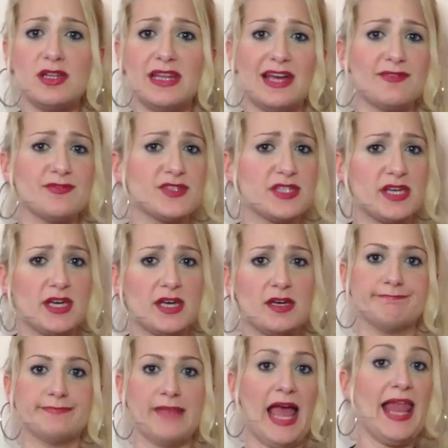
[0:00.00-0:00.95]

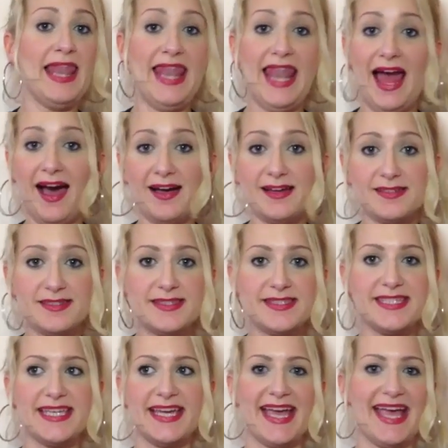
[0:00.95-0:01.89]
laughter,
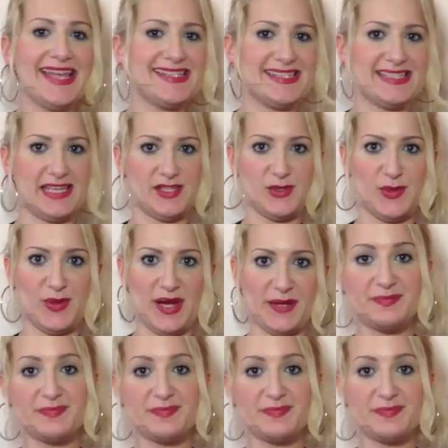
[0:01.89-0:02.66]
land, etc.